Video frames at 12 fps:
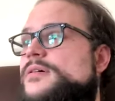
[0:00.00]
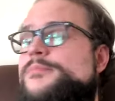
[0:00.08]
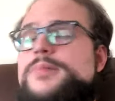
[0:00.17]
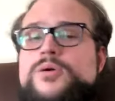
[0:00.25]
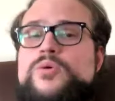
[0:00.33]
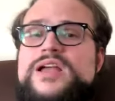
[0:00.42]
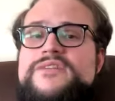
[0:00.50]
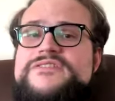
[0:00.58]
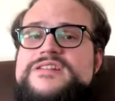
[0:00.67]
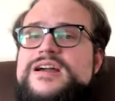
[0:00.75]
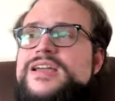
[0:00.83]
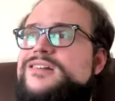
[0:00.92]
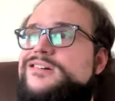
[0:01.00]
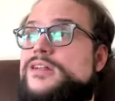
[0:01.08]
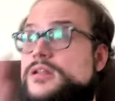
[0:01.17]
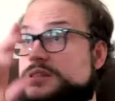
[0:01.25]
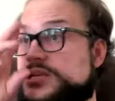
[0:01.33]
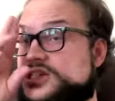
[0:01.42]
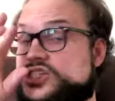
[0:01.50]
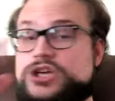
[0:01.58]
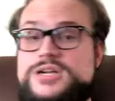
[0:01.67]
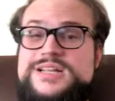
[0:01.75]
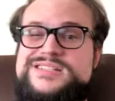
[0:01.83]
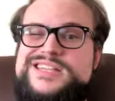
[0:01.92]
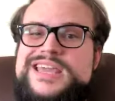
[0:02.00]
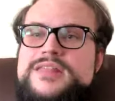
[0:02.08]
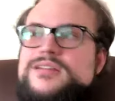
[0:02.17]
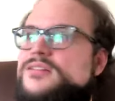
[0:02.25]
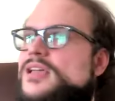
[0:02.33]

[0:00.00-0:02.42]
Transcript: my wife and I are on this journey together.